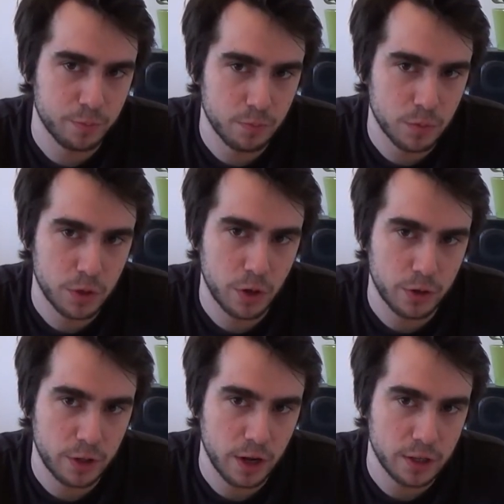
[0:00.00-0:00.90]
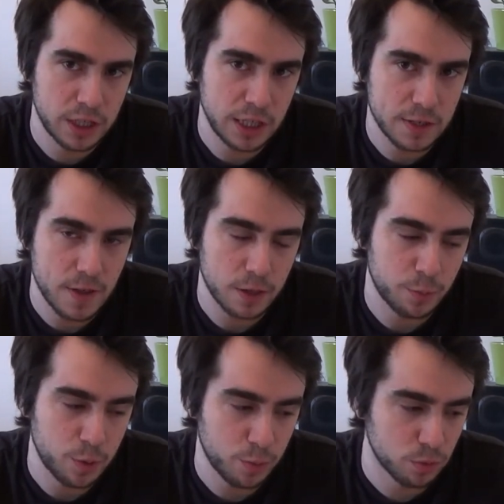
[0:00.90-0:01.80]
So the idea is that
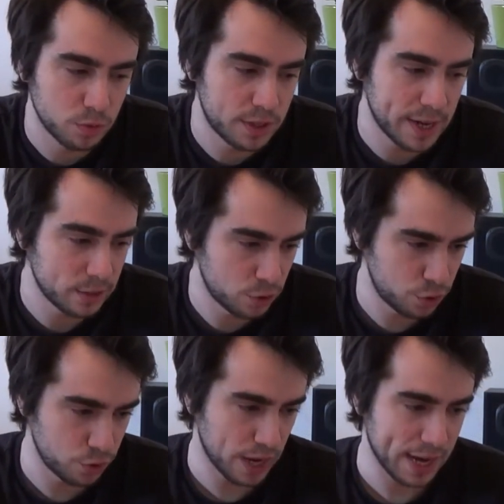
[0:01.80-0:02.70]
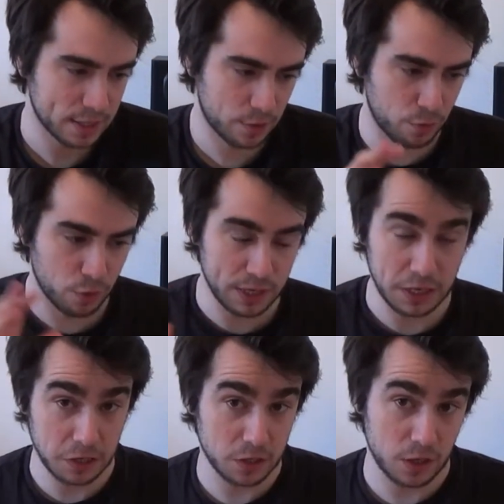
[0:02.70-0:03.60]
people tend to ask for
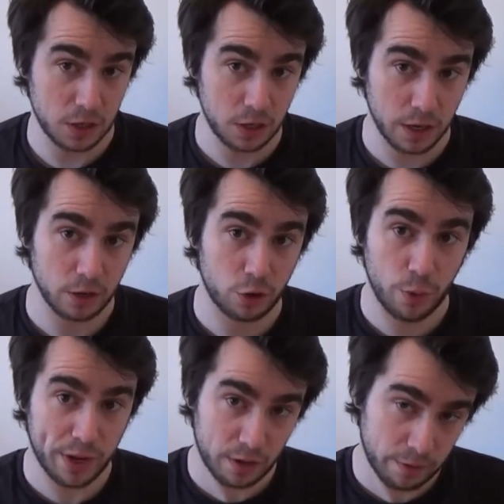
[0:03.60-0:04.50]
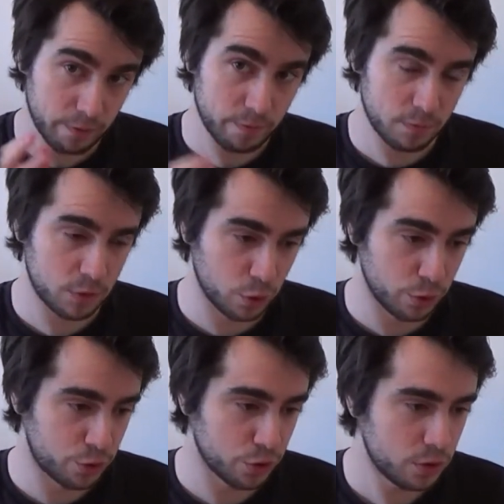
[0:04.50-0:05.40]
easy and quick
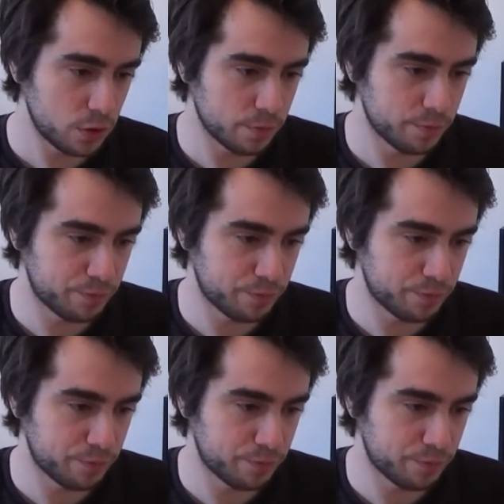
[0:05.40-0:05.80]
solutions.